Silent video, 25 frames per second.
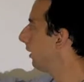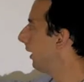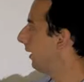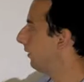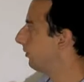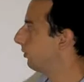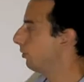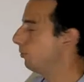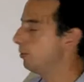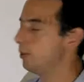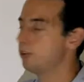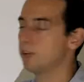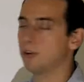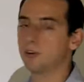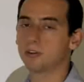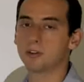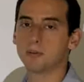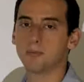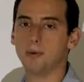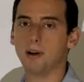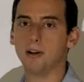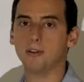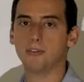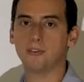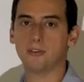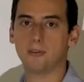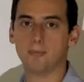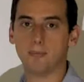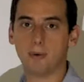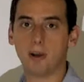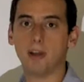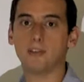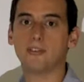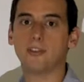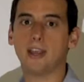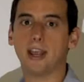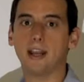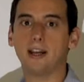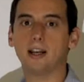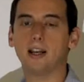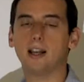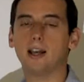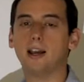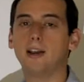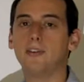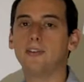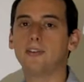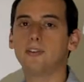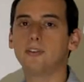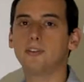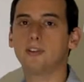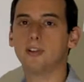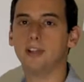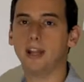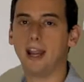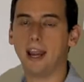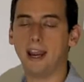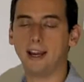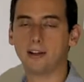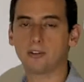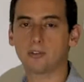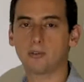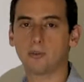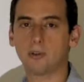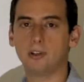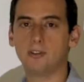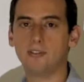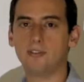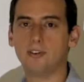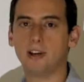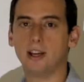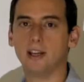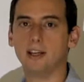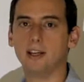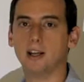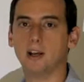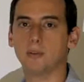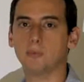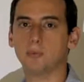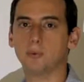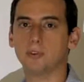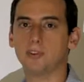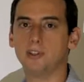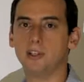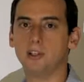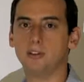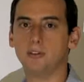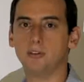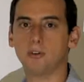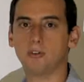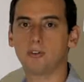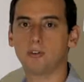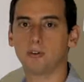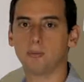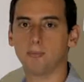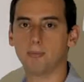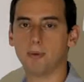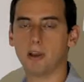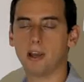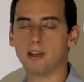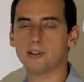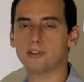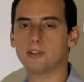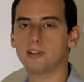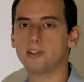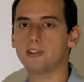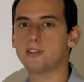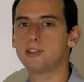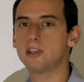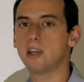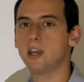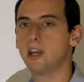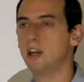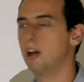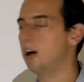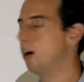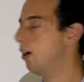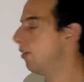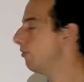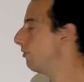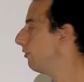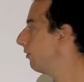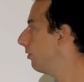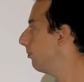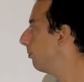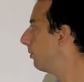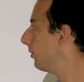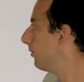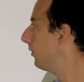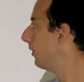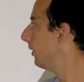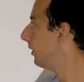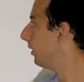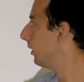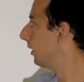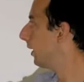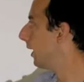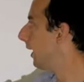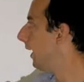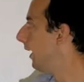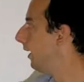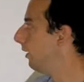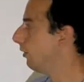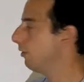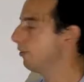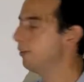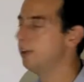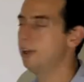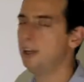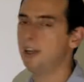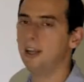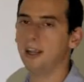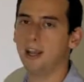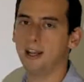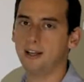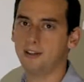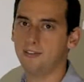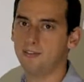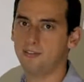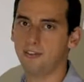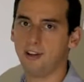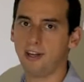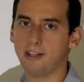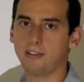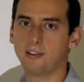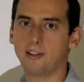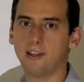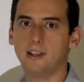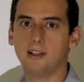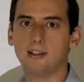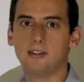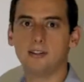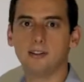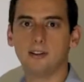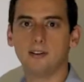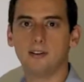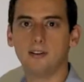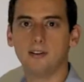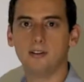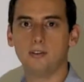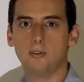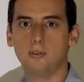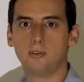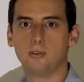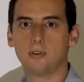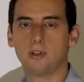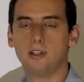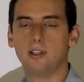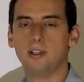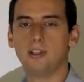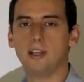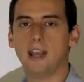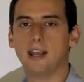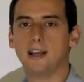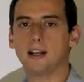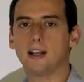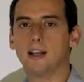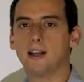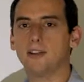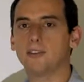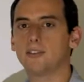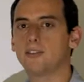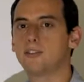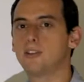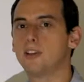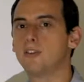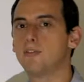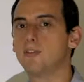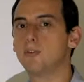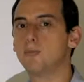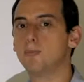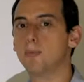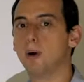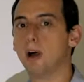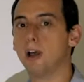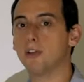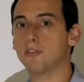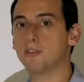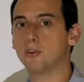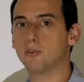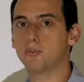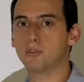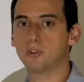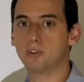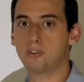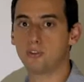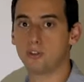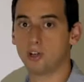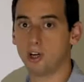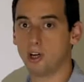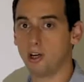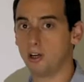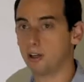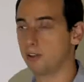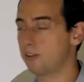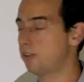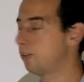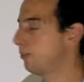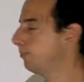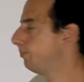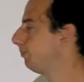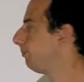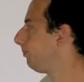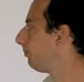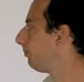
lecture, we talked about the mass analyzers that actually find out what the inertial mass is of a particular ion. And in fact, it usually the analyzers give you mass over charge.